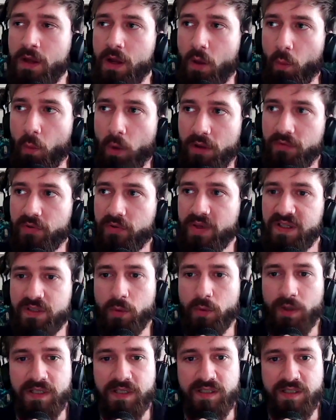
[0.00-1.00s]
One thing to
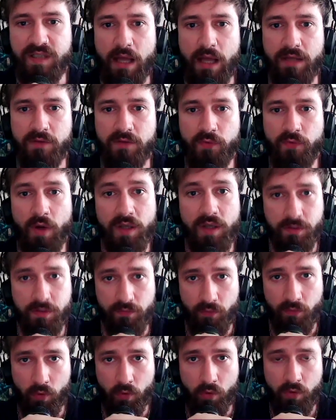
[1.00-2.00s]
understand, first
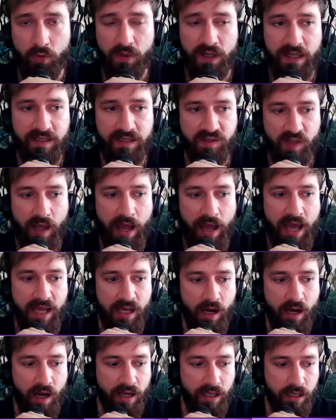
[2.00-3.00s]
of all, is that
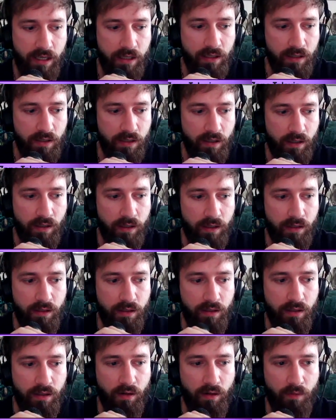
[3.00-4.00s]
AI,
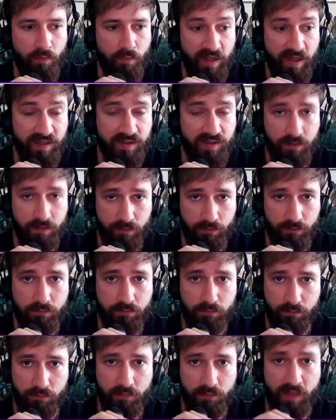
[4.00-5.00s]
this
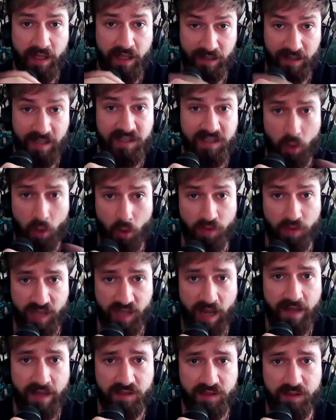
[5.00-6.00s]
in this
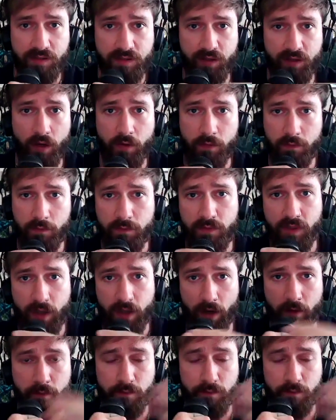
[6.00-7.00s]
context, so, you
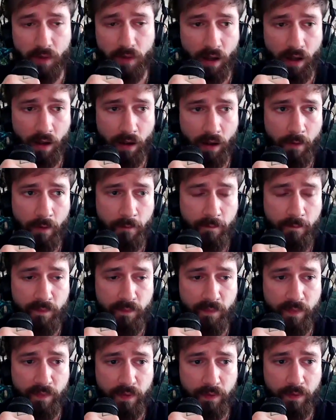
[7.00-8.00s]
know,
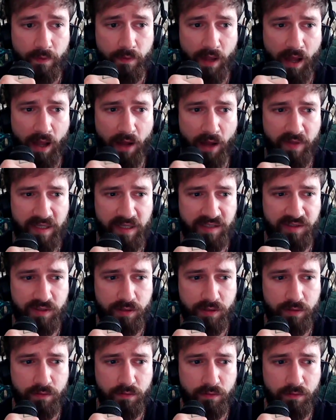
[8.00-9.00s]
I think it's
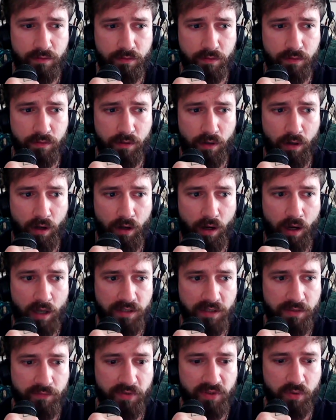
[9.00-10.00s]

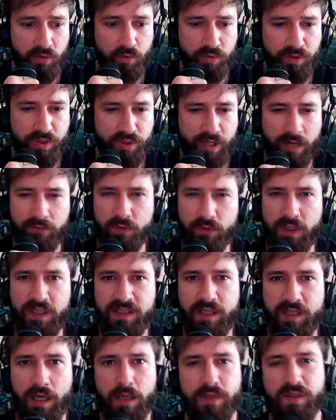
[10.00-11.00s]
artificial general
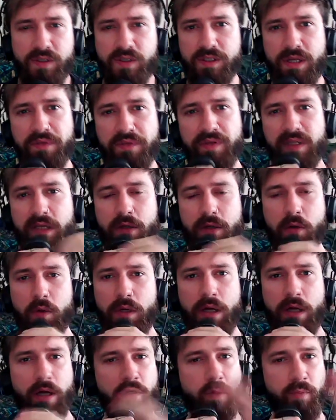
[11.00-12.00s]
intelligence, I think they call
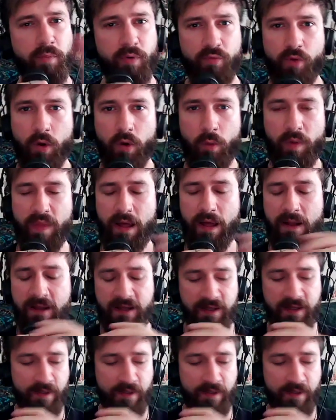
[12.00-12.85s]
it. I could be wrong with that.